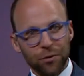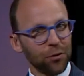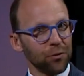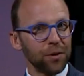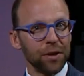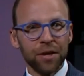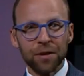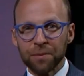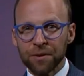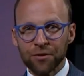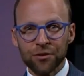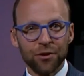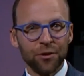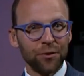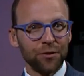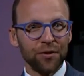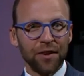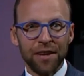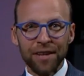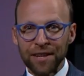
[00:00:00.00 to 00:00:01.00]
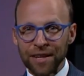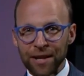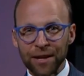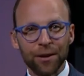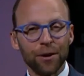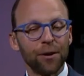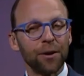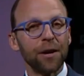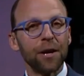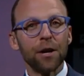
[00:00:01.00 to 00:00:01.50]
three commissioners that
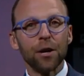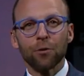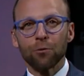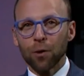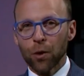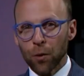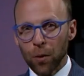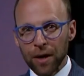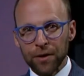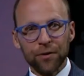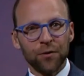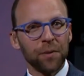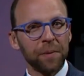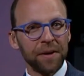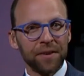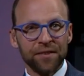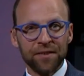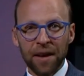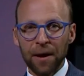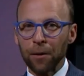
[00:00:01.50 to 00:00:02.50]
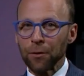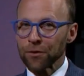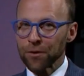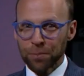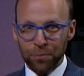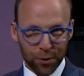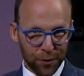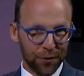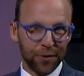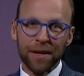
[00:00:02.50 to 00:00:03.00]
hear requests from Xcel to
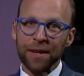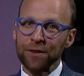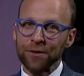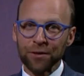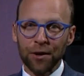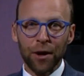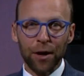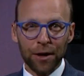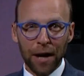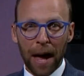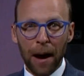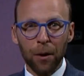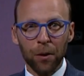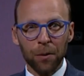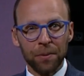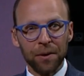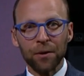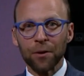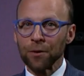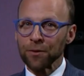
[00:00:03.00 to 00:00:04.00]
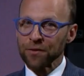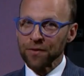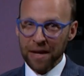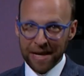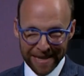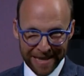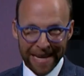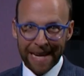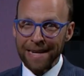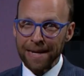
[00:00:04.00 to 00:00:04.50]
put things on our bills
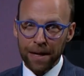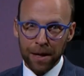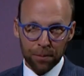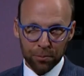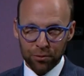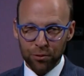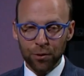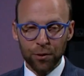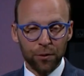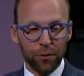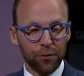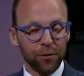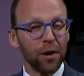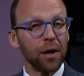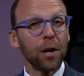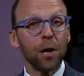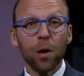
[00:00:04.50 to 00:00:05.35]
that get approved.